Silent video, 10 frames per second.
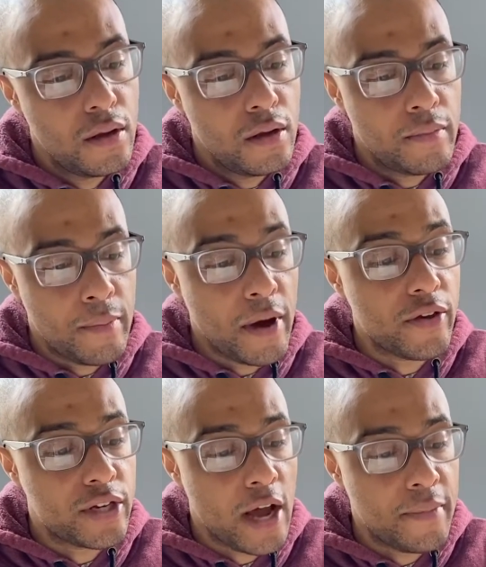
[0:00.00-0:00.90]
My mother
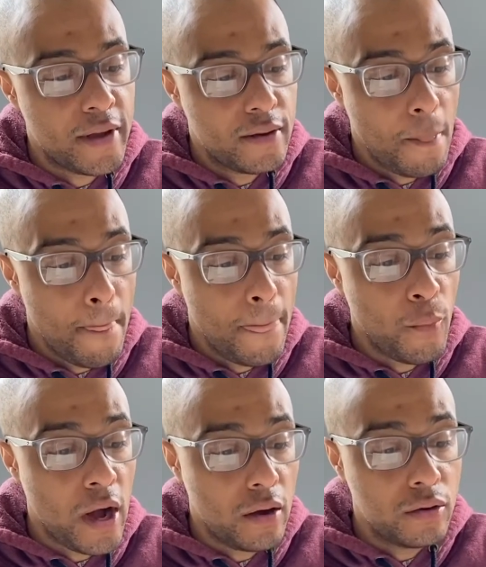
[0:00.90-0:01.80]
taught me.
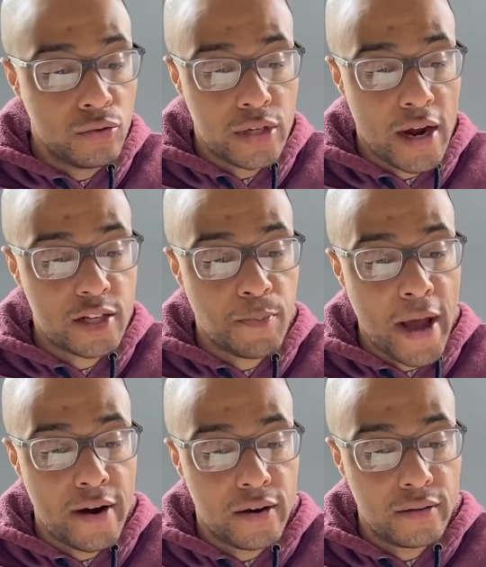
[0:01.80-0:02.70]
Well, who taught a
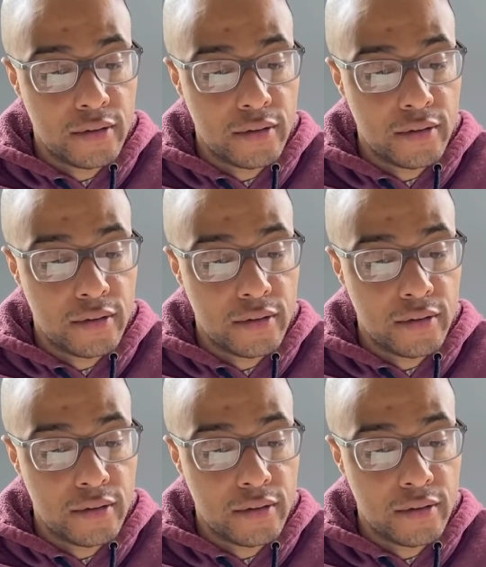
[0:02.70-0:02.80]
spider?